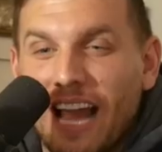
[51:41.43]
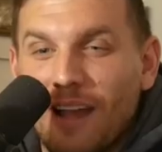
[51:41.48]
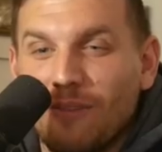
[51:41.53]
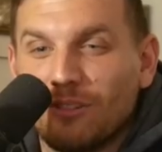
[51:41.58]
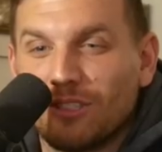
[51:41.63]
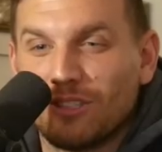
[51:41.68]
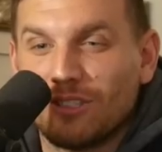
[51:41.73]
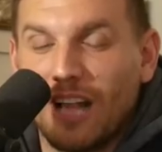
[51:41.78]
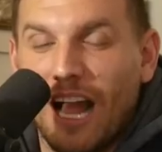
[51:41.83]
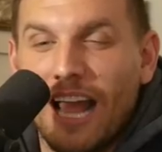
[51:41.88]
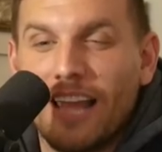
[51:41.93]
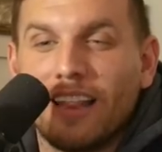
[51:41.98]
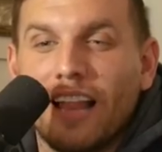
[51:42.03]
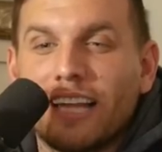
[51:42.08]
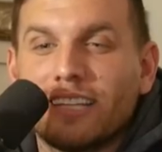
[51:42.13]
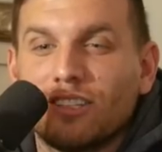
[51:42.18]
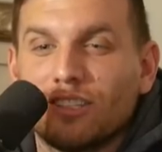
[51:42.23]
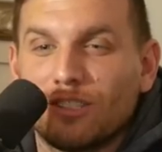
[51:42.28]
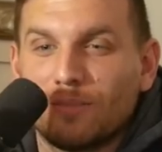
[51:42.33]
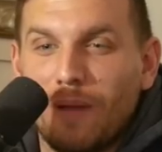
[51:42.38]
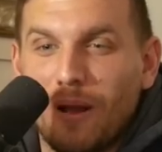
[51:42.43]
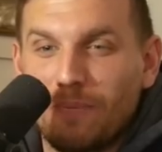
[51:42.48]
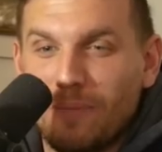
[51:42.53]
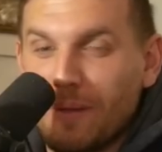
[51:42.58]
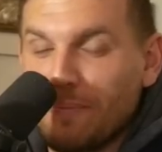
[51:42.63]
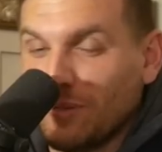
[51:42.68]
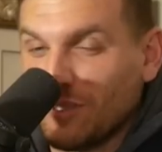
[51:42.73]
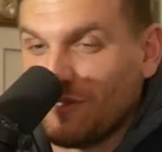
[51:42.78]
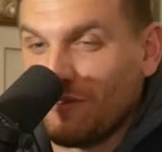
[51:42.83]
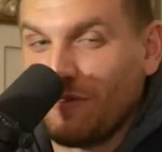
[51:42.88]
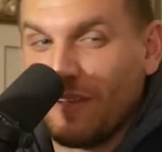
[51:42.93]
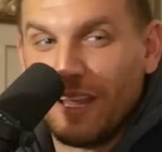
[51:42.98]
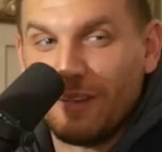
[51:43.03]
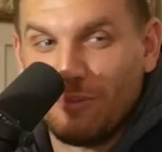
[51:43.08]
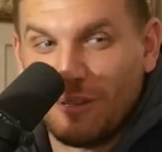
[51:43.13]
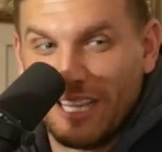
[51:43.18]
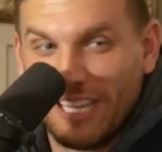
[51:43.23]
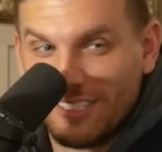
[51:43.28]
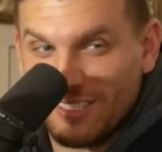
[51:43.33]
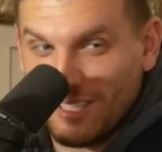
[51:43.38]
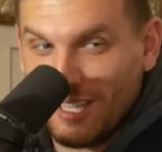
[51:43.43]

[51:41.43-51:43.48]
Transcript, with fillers: yeah, I would, I like to smell people's feet when they